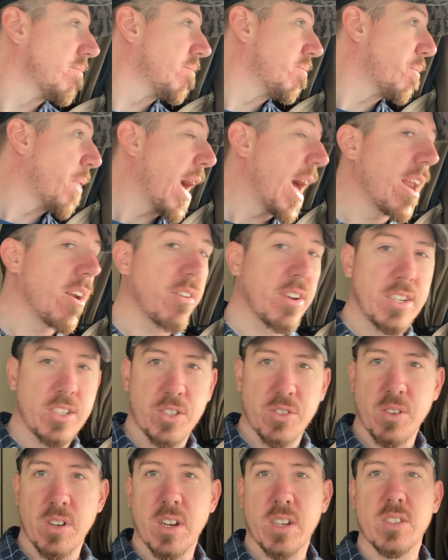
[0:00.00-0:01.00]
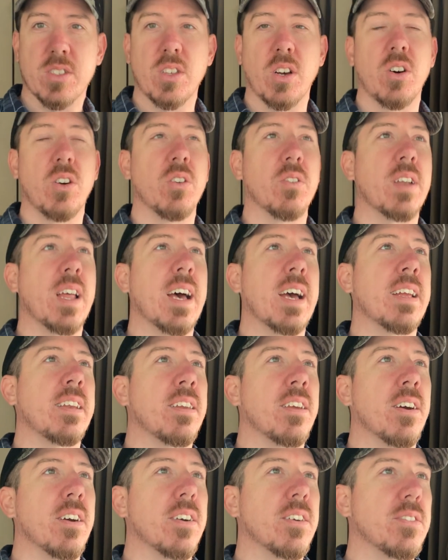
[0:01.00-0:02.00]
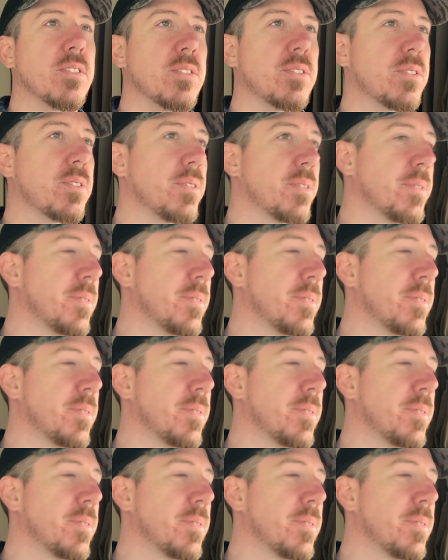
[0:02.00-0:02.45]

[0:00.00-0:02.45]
battery trucks, the whole 9 yards.